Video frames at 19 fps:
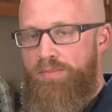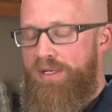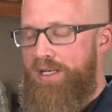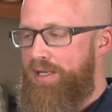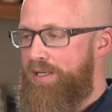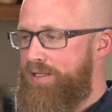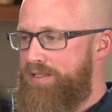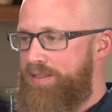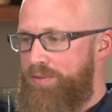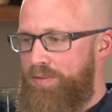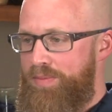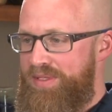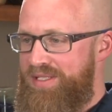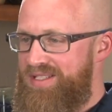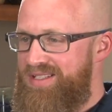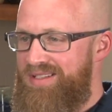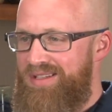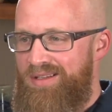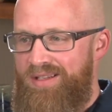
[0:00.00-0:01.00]
because it would be
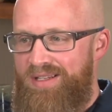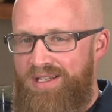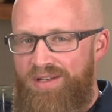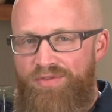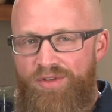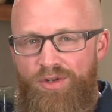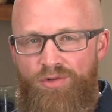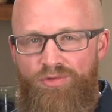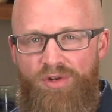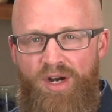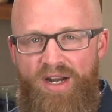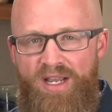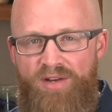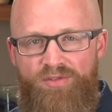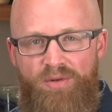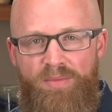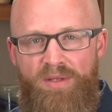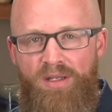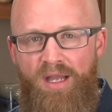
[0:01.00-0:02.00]
silly if you're running
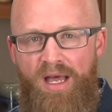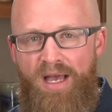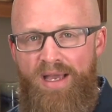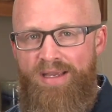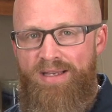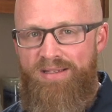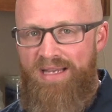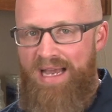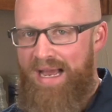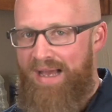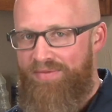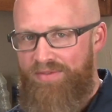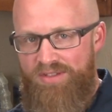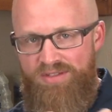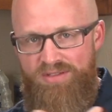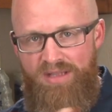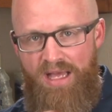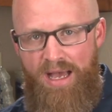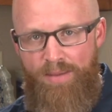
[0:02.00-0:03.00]
from a lion to have
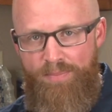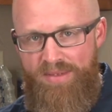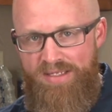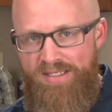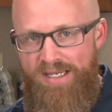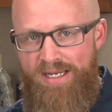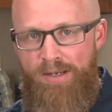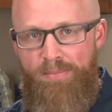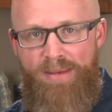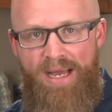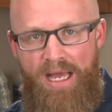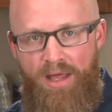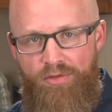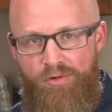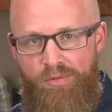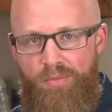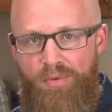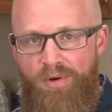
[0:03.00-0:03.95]
to stop and take a bathroom